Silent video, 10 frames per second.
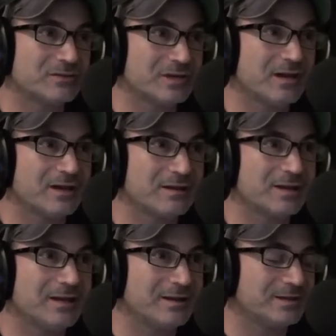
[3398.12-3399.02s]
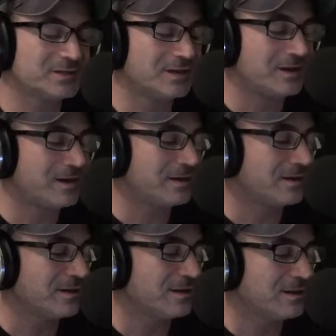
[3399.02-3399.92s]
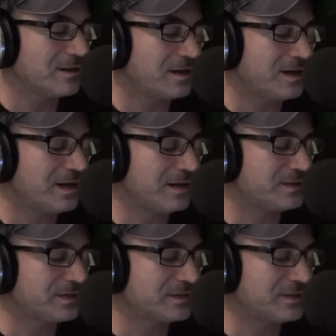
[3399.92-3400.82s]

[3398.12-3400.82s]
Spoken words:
Yeah. And I just,